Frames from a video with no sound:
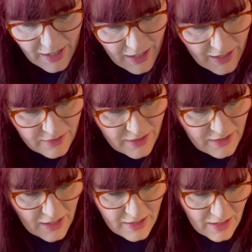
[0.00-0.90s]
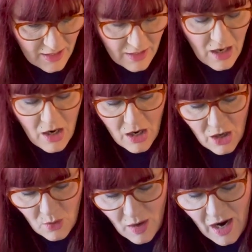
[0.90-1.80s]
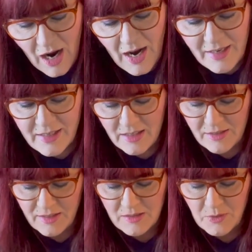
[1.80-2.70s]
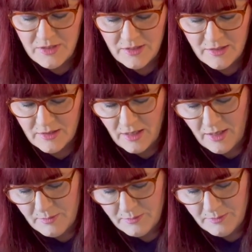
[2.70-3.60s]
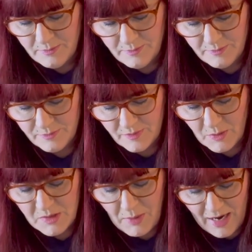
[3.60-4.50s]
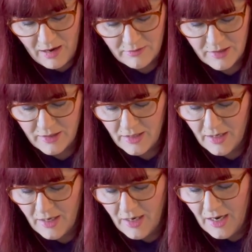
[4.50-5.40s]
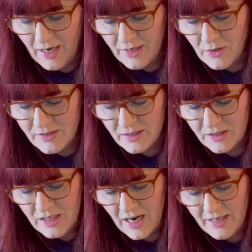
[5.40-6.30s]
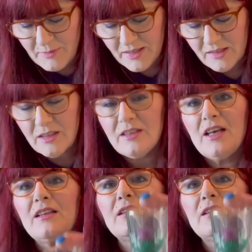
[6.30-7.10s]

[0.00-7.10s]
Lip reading: And then I got, oh, I had to get this, which is, it was £1. And I know it's a little tiny, but look at that.